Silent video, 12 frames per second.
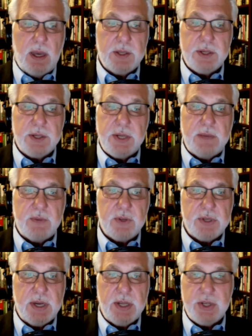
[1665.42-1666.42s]
to see if
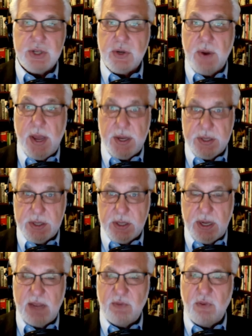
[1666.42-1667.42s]
there's any stress,
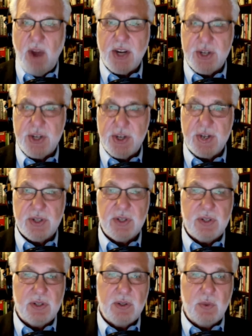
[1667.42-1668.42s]
any fractures
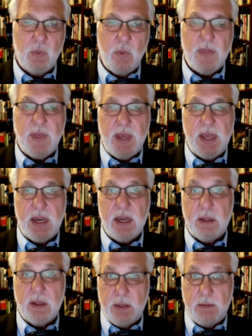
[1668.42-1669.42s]

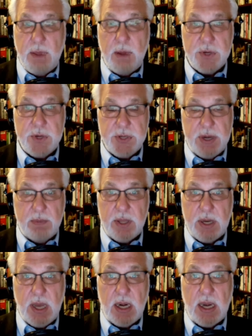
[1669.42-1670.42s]
within the membership of the
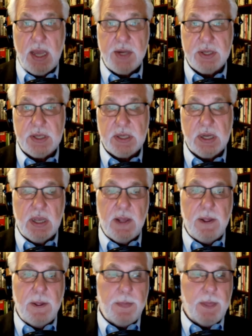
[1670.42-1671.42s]
United Nations.
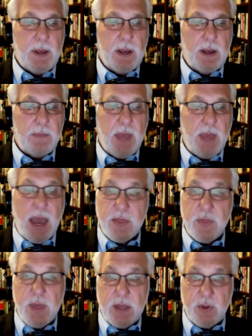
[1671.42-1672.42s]
I
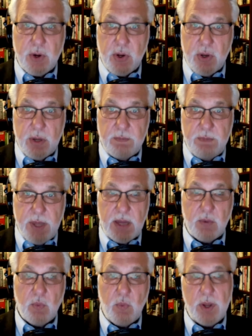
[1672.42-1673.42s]
think there could be
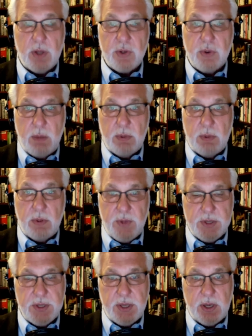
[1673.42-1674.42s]
real trouble
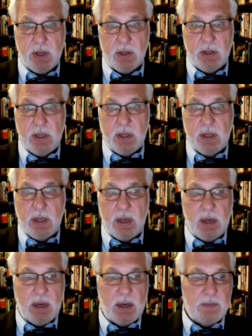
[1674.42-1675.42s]
this year.
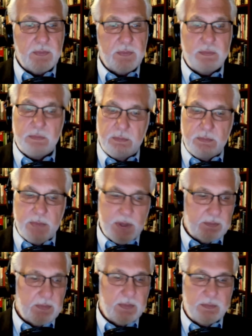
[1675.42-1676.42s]
But
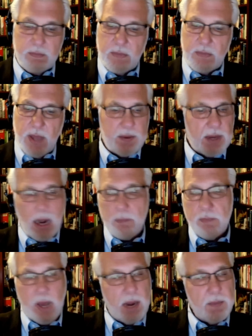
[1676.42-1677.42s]

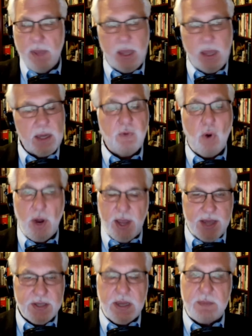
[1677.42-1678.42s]
I'm not making a
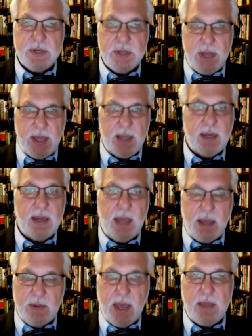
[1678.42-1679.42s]
forecast. I'm just saying
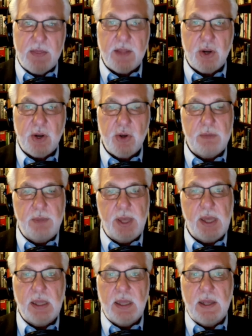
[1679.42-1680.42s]
I think there could
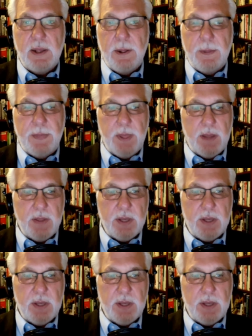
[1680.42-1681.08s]
be. The